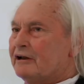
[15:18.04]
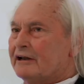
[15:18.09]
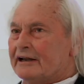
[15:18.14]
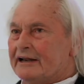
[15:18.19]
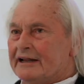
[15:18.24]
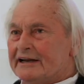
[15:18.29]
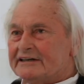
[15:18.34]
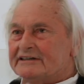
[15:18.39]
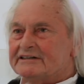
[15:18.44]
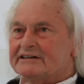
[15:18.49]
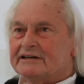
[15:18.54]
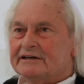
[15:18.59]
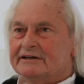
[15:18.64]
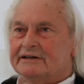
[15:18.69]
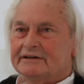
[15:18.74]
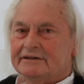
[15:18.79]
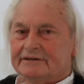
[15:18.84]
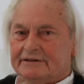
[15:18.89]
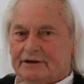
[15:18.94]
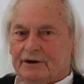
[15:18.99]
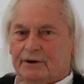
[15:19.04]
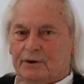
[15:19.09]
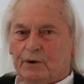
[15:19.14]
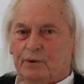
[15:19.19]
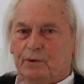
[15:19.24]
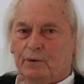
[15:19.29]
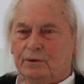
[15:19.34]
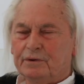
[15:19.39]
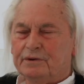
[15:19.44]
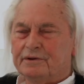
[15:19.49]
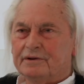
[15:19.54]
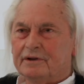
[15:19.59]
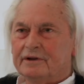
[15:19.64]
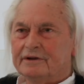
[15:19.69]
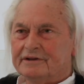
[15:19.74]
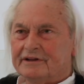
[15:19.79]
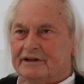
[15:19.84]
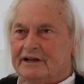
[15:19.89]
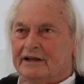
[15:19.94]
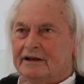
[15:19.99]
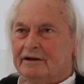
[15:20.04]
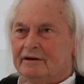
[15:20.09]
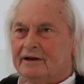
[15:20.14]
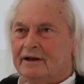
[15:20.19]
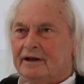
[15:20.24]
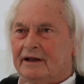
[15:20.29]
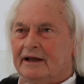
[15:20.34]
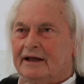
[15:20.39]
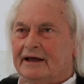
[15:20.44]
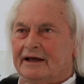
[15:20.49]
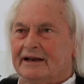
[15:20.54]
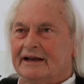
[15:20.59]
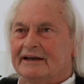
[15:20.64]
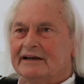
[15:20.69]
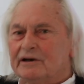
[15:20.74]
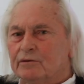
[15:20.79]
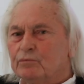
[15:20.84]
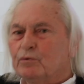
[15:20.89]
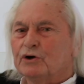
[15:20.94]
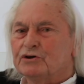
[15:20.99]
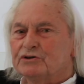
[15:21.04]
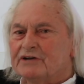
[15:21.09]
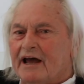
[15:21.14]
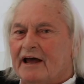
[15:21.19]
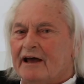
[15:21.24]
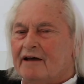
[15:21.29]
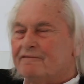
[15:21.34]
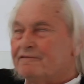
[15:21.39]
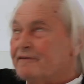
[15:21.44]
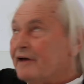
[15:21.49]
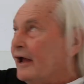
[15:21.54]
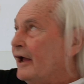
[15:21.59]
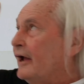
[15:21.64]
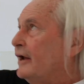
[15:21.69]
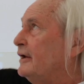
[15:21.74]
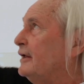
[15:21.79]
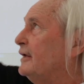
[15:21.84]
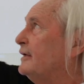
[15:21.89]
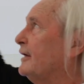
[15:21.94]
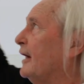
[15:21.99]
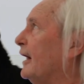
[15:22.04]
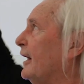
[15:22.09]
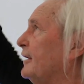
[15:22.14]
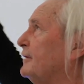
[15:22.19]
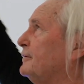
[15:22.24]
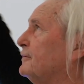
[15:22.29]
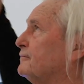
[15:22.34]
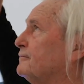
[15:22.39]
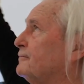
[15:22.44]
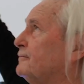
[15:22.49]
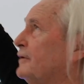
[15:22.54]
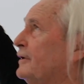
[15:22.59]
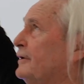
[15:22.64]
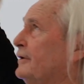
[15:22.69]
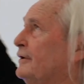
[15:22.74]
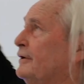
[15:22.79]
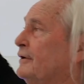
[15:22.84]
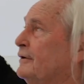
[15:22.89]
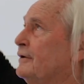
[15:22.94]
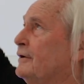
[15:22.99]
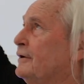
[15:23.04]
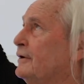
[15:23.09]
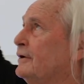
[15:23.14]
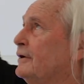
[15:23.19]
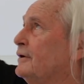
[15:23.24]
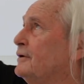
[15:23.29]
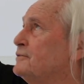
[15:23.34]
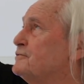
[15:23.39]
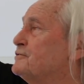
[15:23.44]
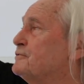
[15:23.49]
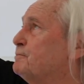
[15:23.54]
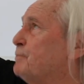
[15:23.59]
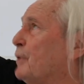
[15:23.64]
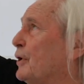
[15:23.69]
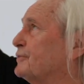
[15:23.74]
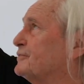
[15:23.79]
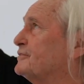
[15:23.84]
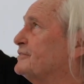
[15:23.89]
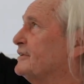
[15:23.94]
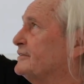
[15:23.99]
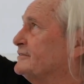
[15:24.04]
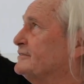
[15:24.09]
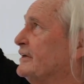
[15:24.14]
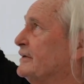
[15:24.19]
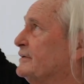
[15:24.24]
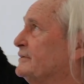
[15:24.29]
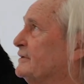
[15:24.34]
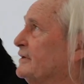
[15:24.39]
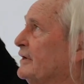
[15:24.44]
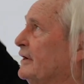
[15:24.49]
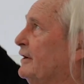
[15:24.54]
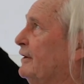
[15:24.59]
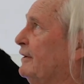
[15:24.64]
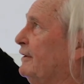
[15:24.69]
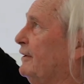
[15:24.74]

lit the whole thing. And I didn't want to have any kind of spots, etc.